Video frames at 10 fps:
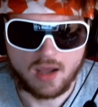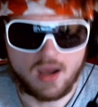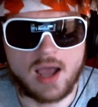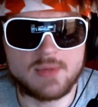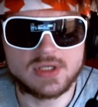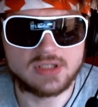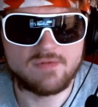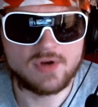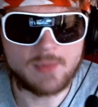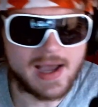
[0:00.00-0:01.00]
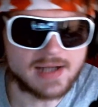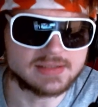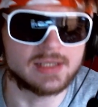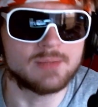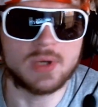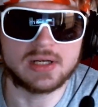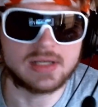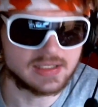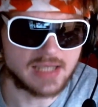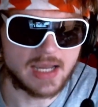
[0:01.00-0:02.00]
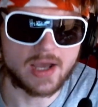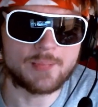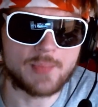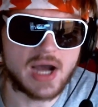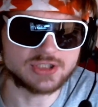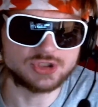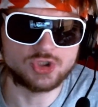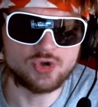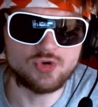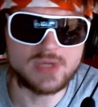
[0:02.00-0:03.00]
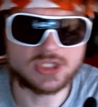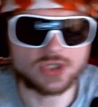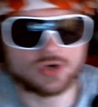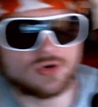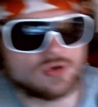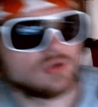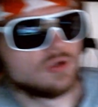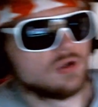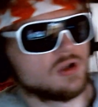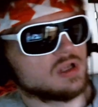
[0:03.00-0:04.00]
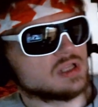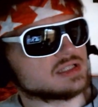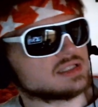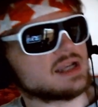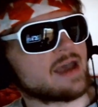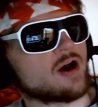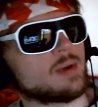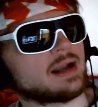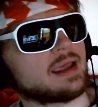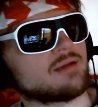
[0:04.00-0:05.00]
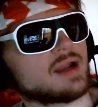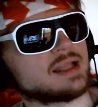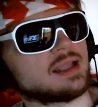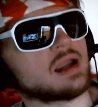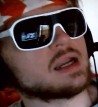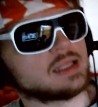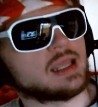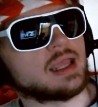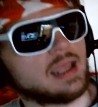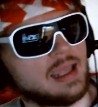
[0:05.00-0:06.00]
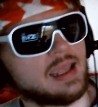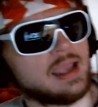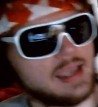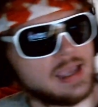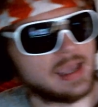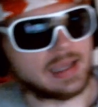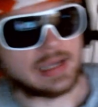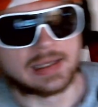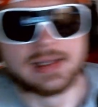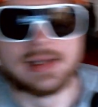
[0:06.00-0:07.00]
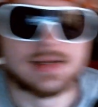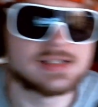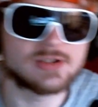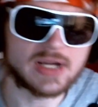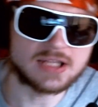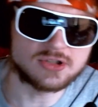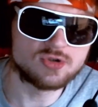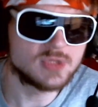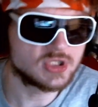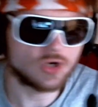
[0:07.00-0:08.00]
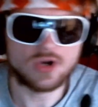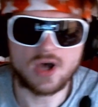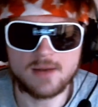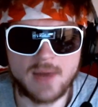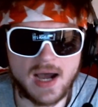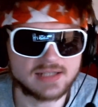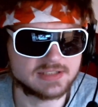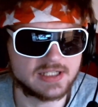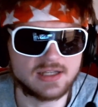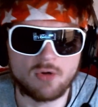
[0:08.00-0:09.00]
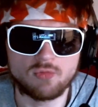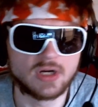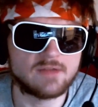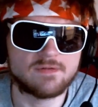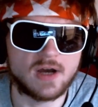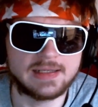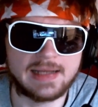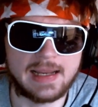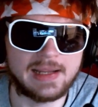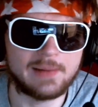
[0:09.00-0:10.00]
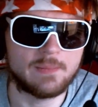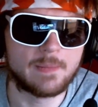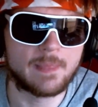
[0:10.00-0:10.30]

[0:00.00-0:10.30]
I must love unboxing, but because I unboxed Doom Eternal. You see the helmet laying right there? Yeah. So I got Doom Eternal unboxing. Really fun game.